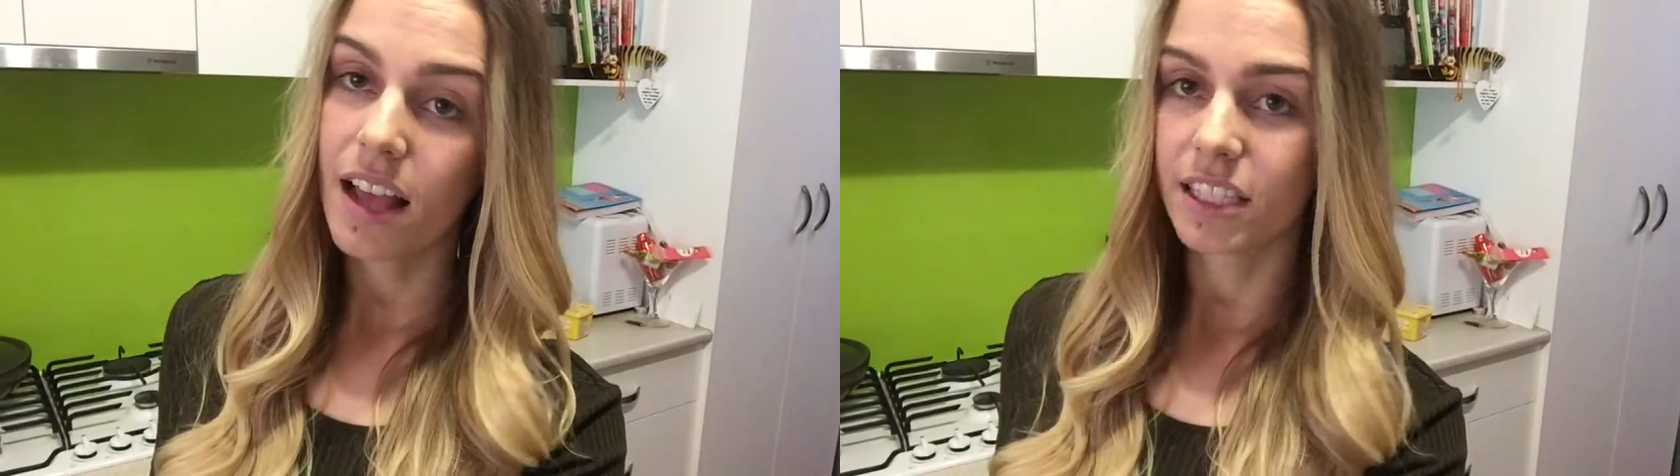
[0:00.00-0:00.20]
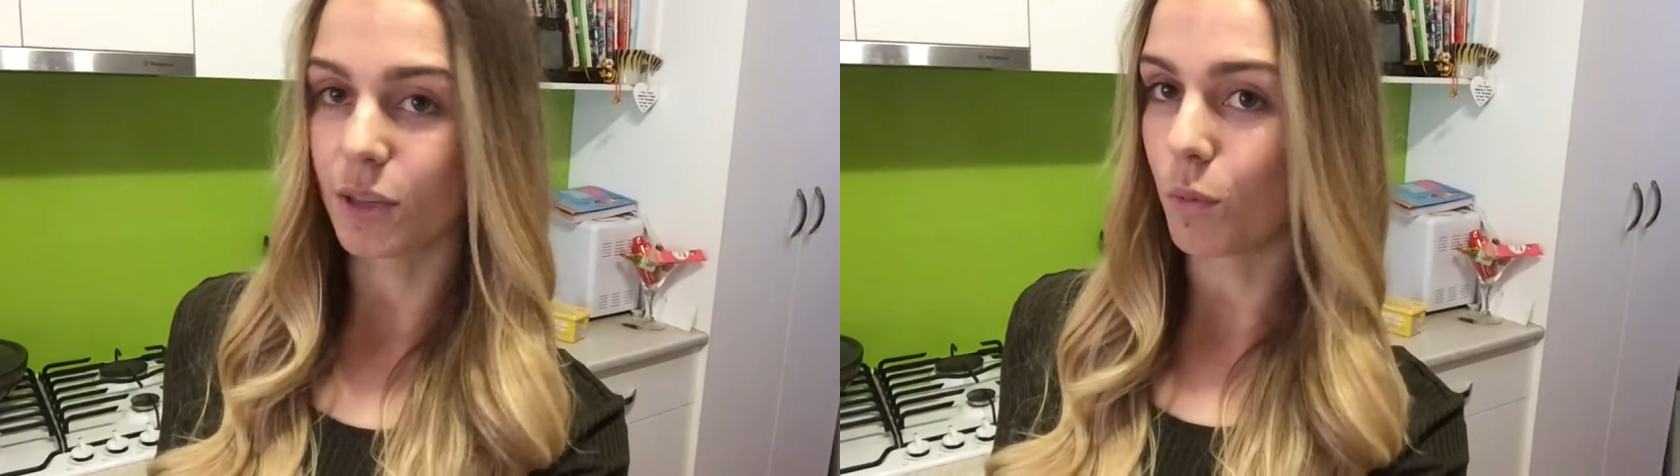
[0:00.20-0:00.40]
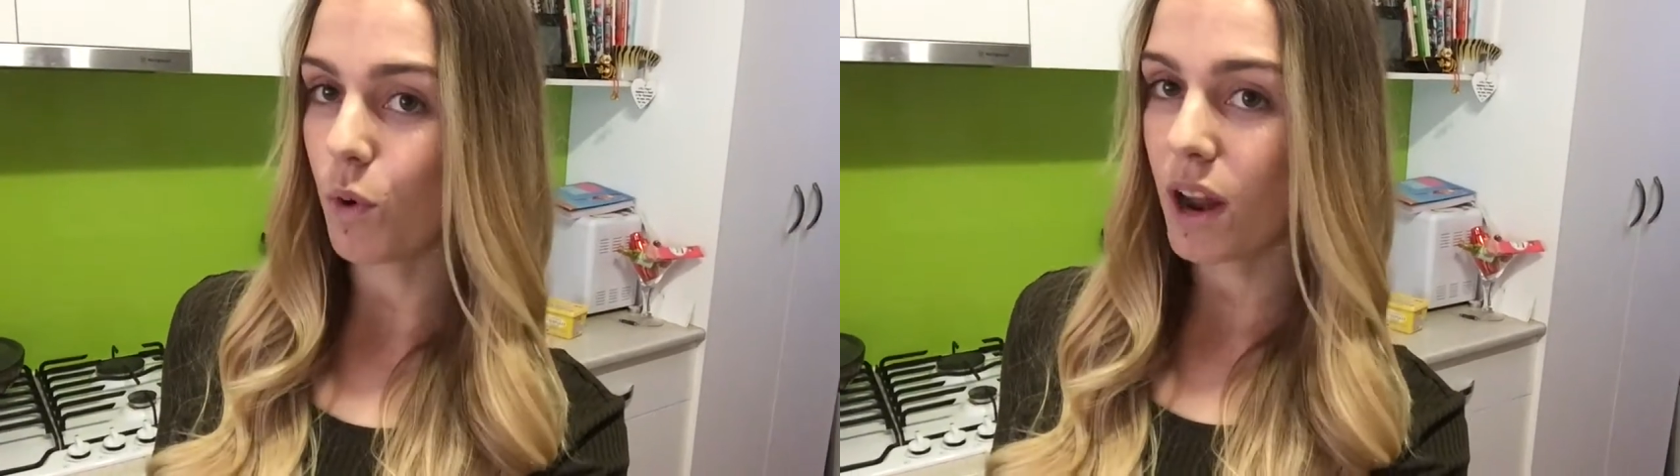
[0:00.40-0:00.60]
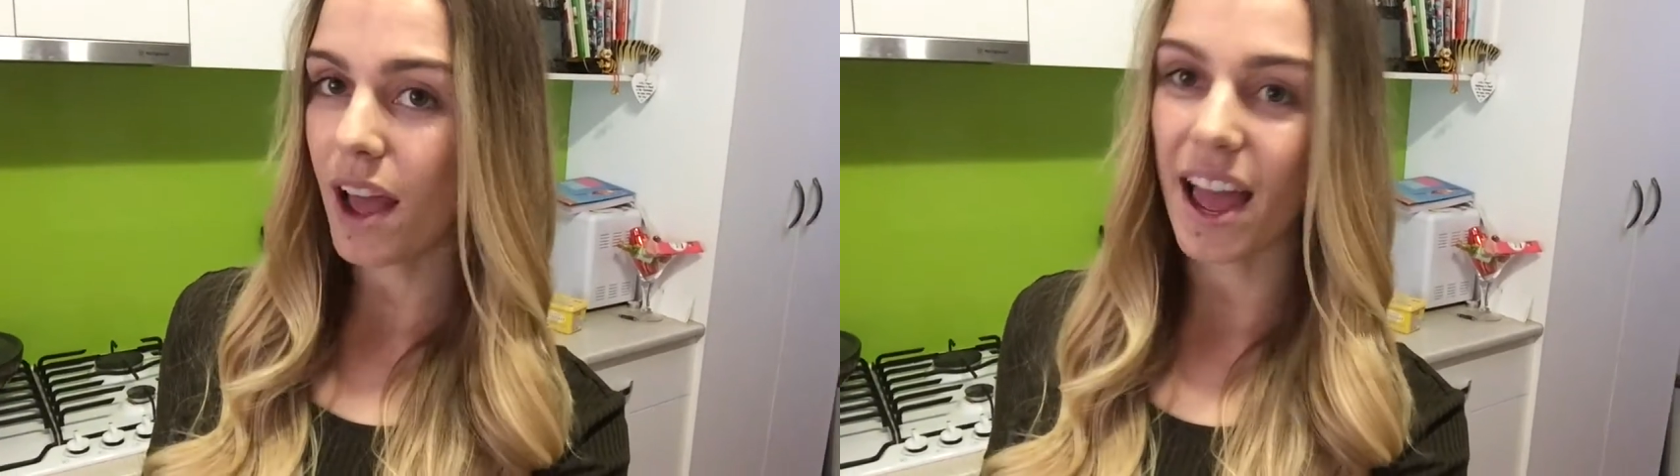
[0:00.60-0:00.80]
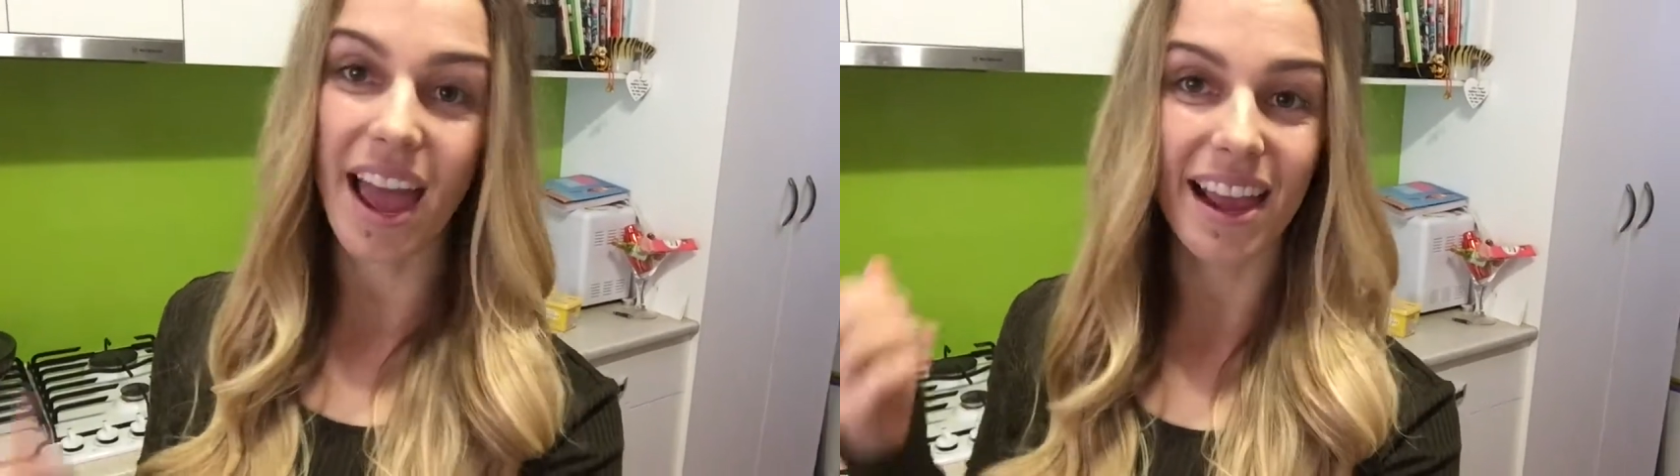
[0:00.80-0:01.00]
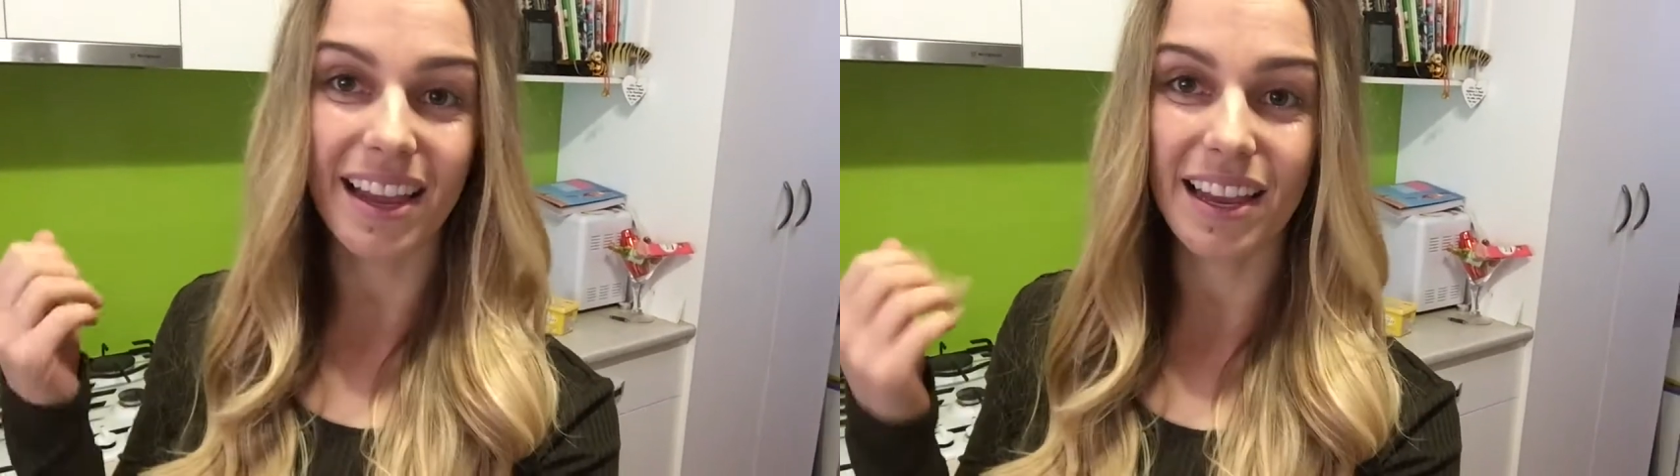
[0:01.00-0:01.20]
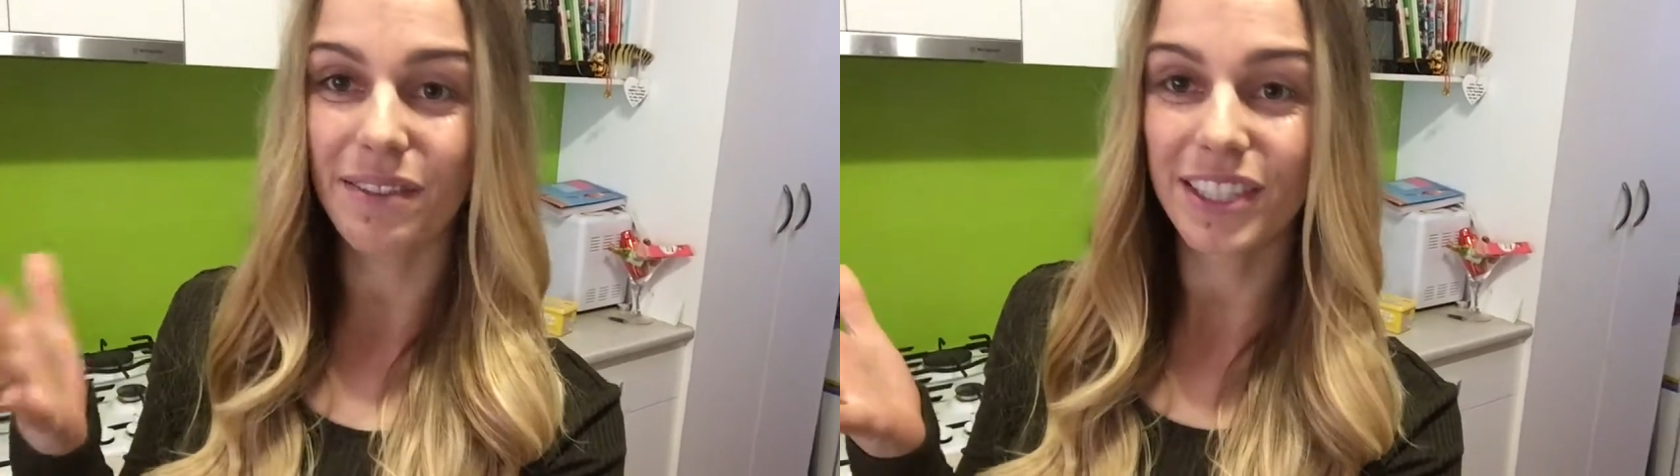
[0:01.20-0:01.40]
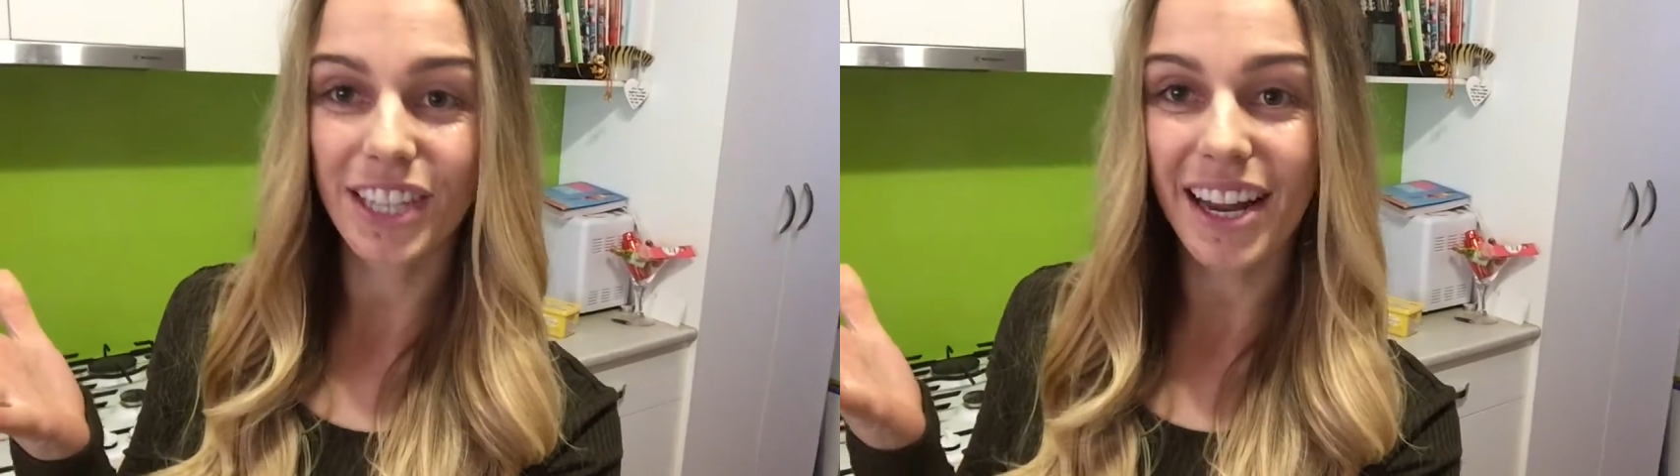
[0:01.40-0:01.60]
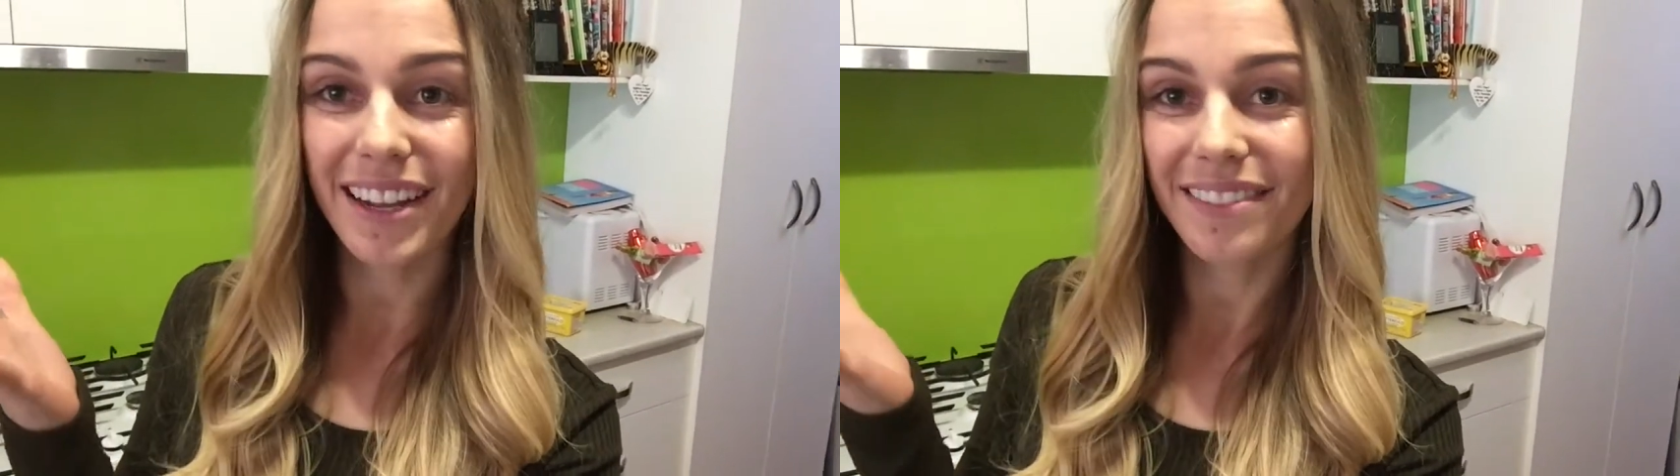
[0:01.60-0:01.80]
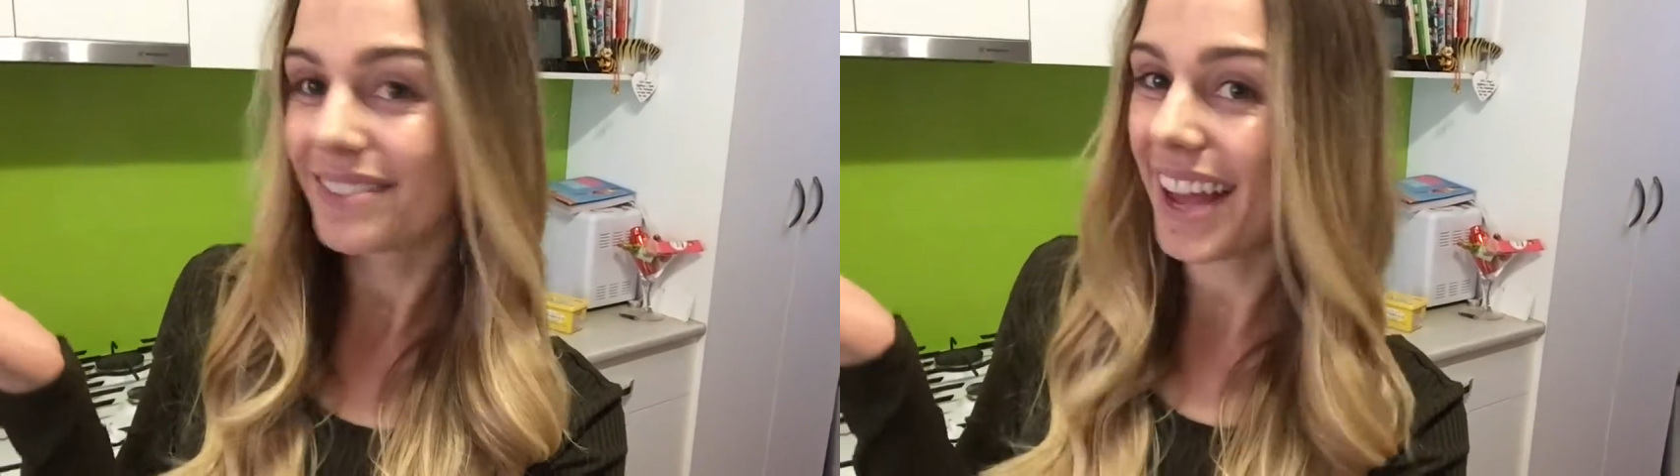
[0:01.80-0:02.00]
some water, and give it a shake.